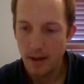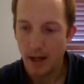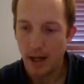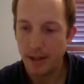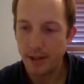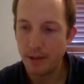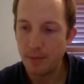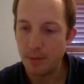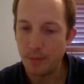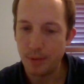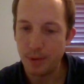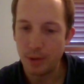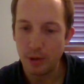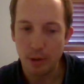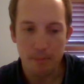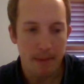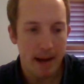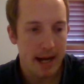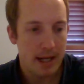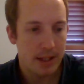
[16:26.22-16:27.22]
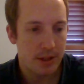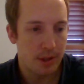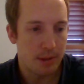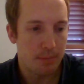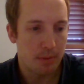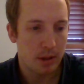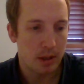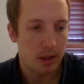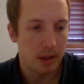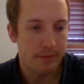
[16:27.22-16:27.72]
I think when you go back to the
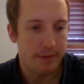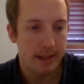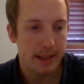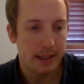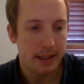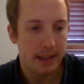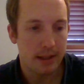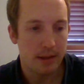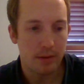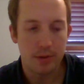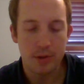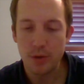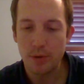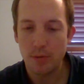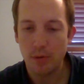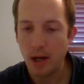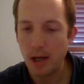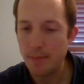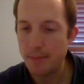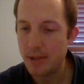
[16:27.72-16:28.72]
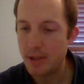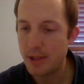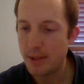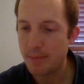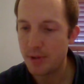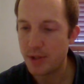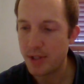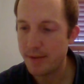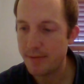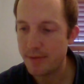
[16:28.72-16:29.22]
book of Leviticus or Deuteronomy
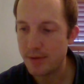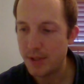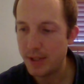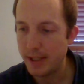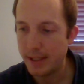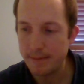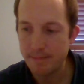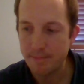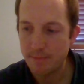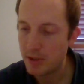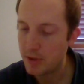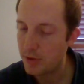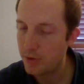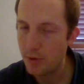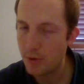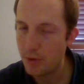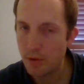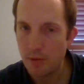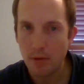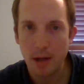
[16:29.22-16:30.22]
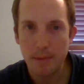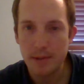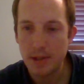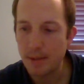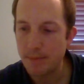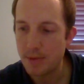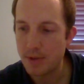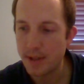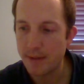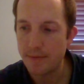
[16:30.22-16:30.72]
chapter 17, it's Deuteronomy
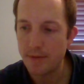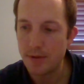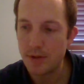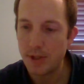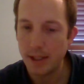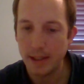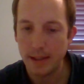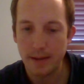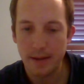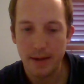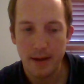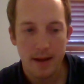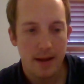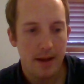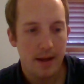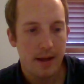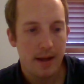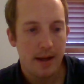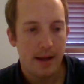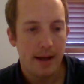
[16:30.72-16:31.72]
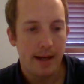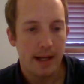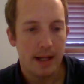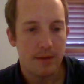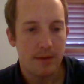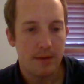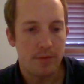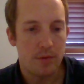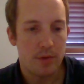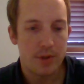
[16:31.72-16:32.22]
chapter 17
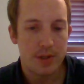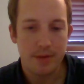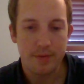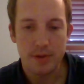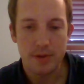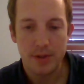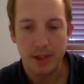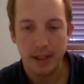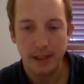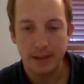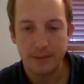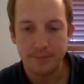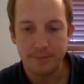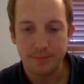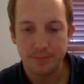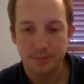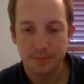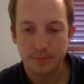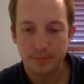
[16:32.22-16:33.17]
and in verse 17,